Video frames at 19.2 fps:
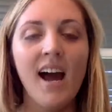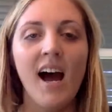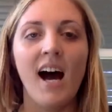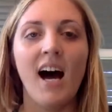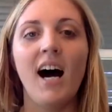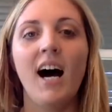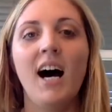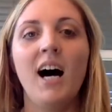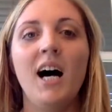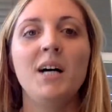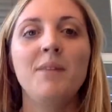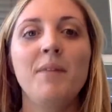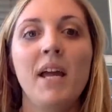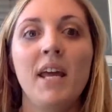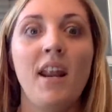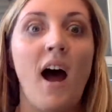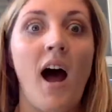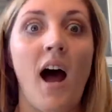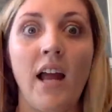
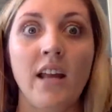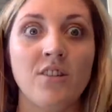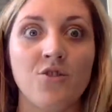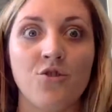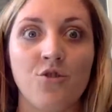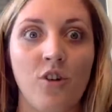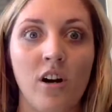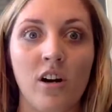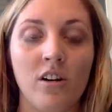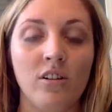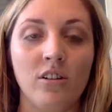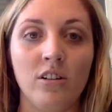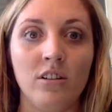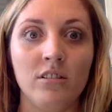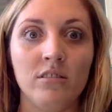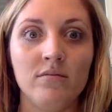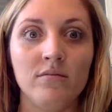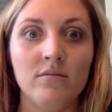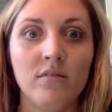And I
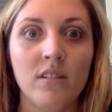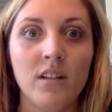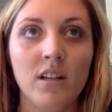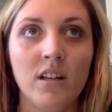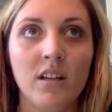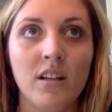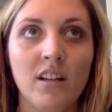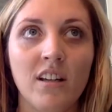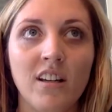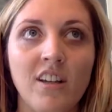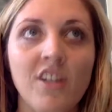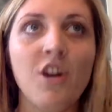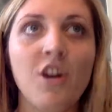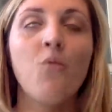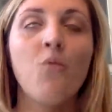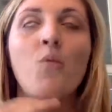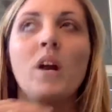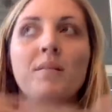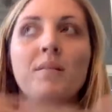struggle,
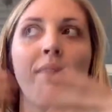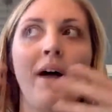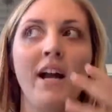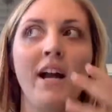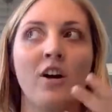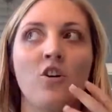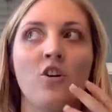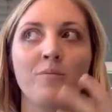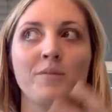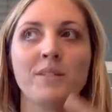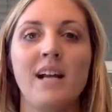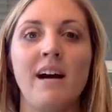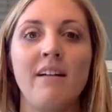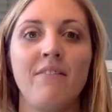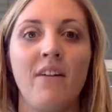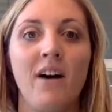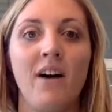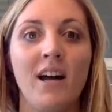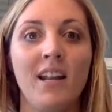when my group's not
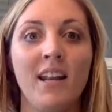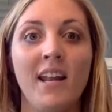fun,